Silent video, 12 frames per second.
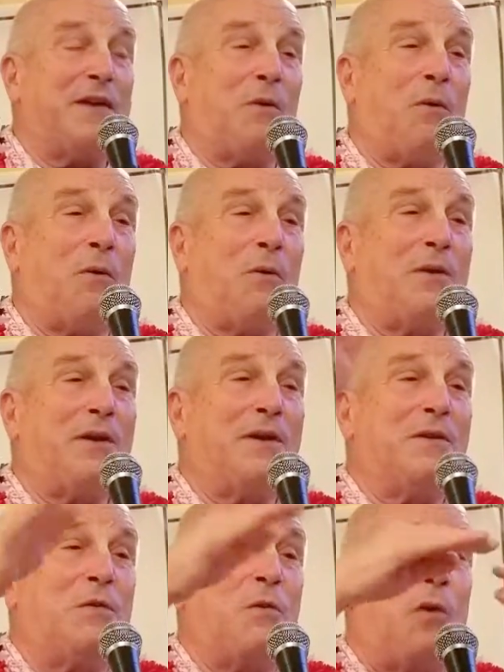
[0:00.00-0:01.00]

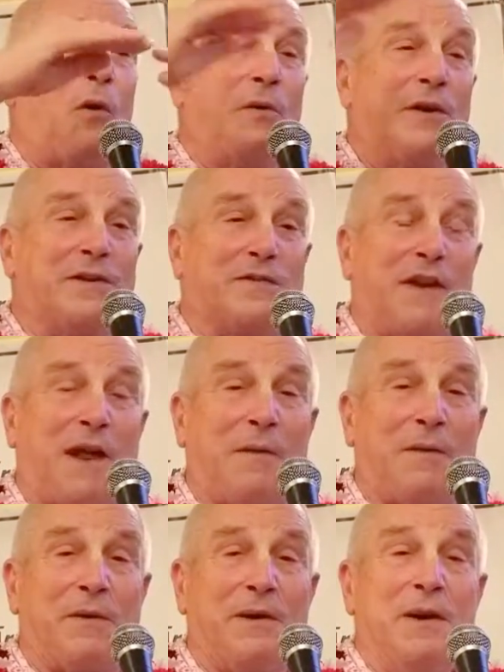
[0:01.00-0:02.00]
golden lotus
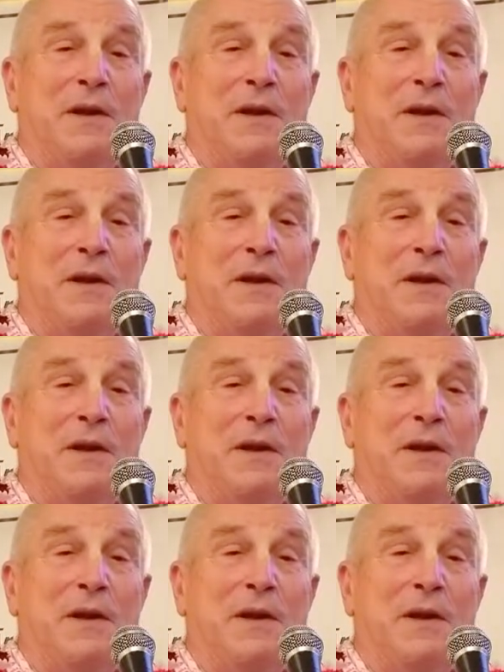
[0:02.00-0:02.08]
flower,